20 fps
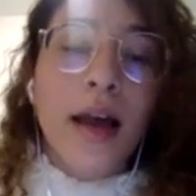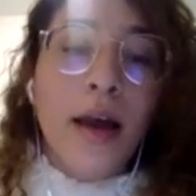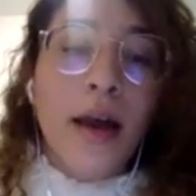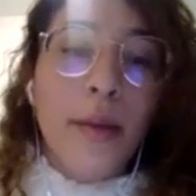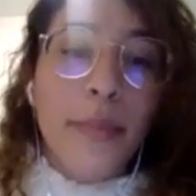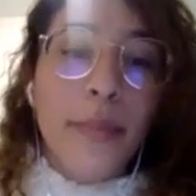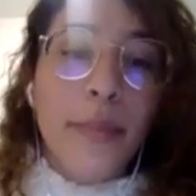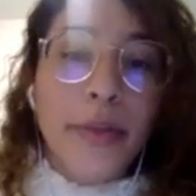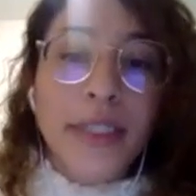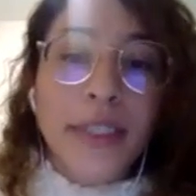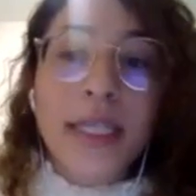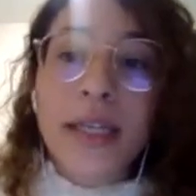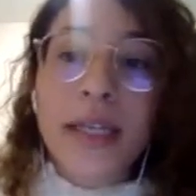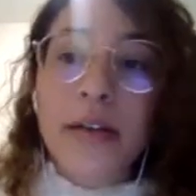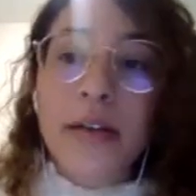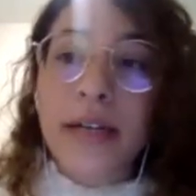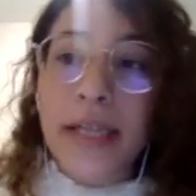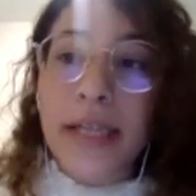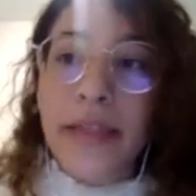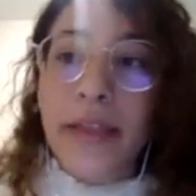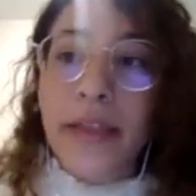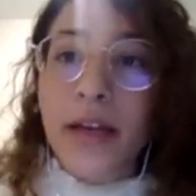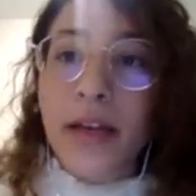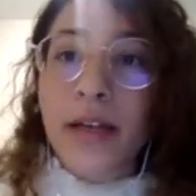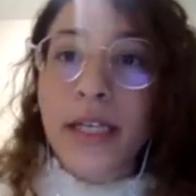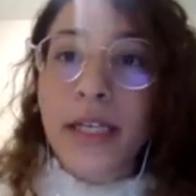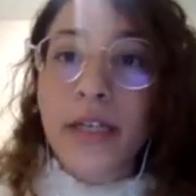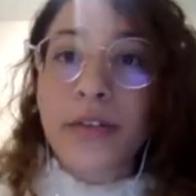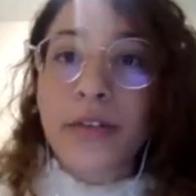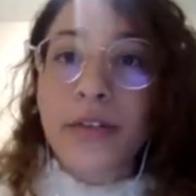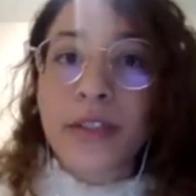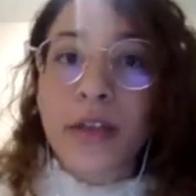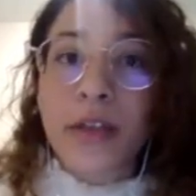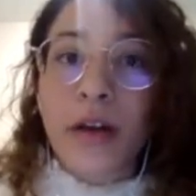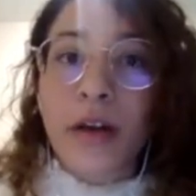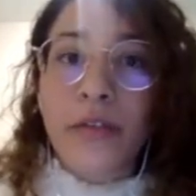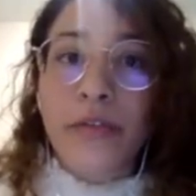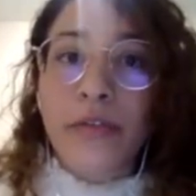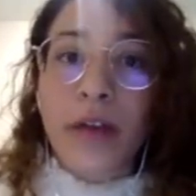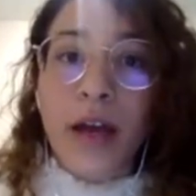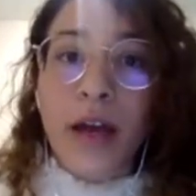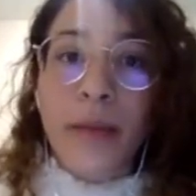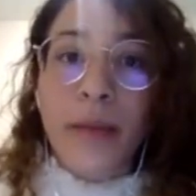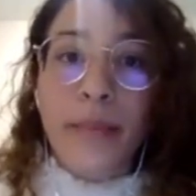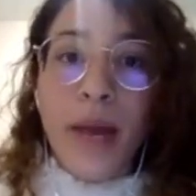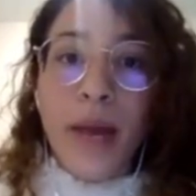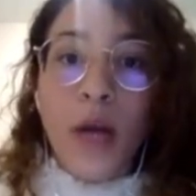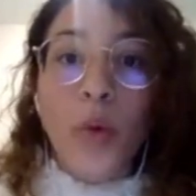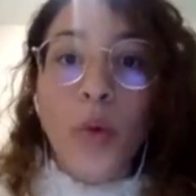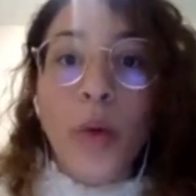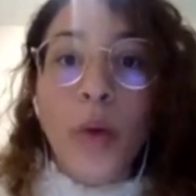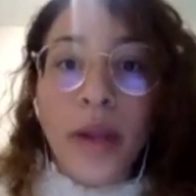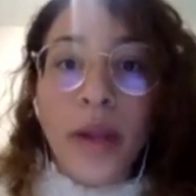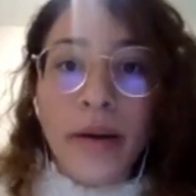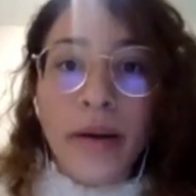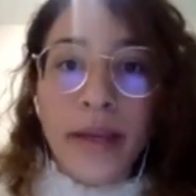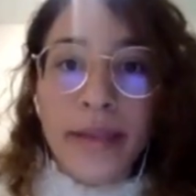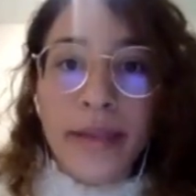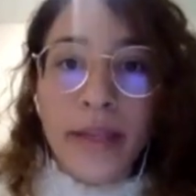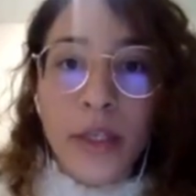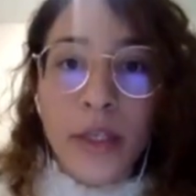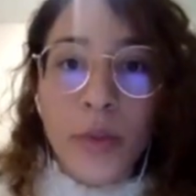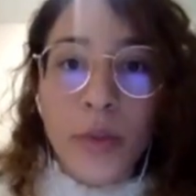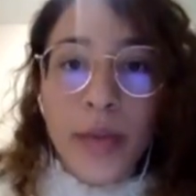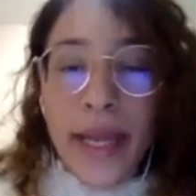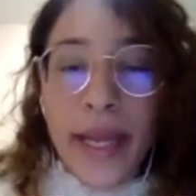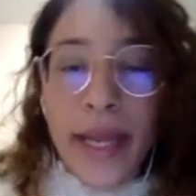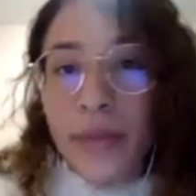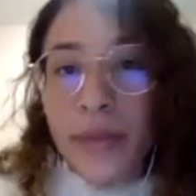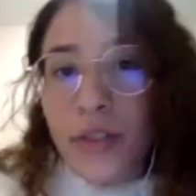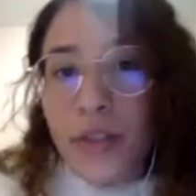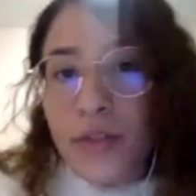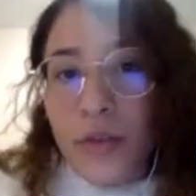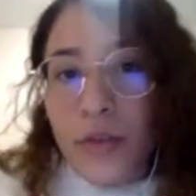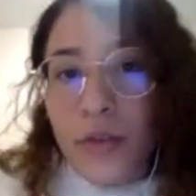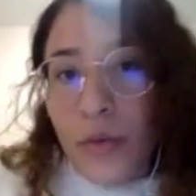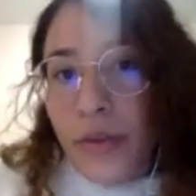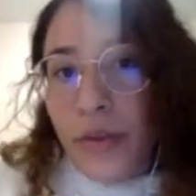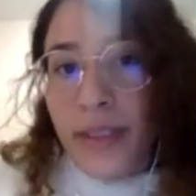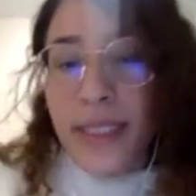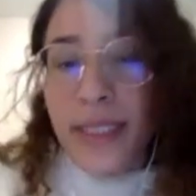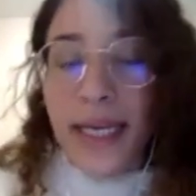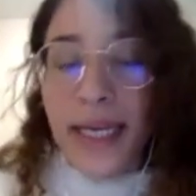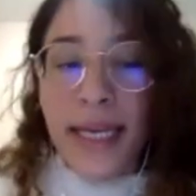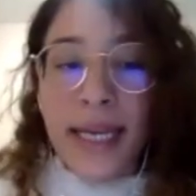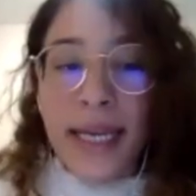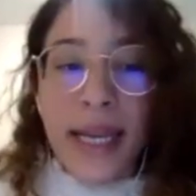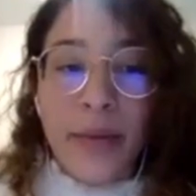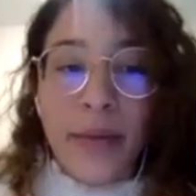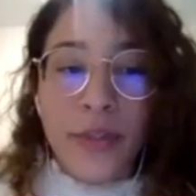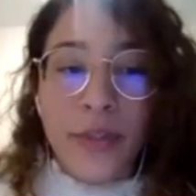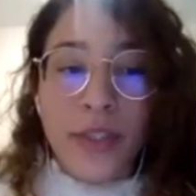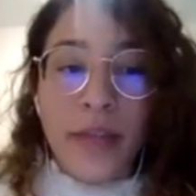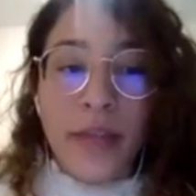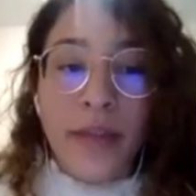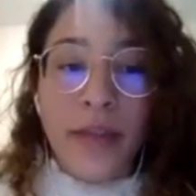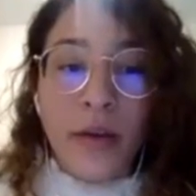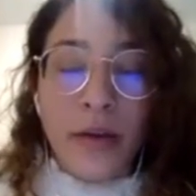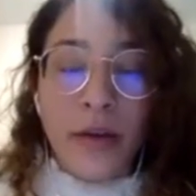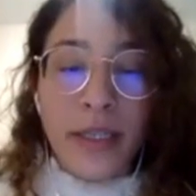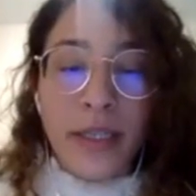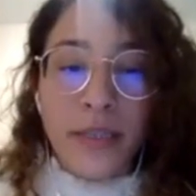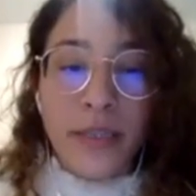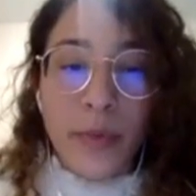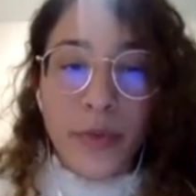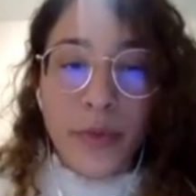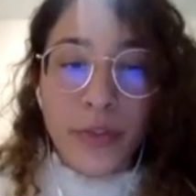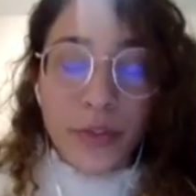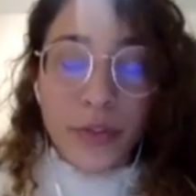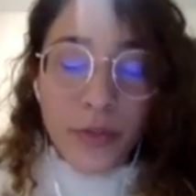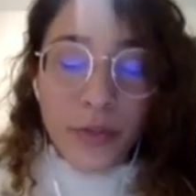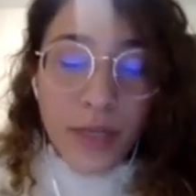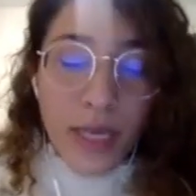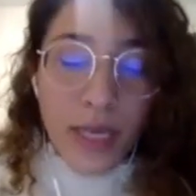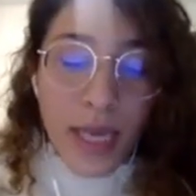particularly in the early years of acquiring the new language or the second language that they are exposed to.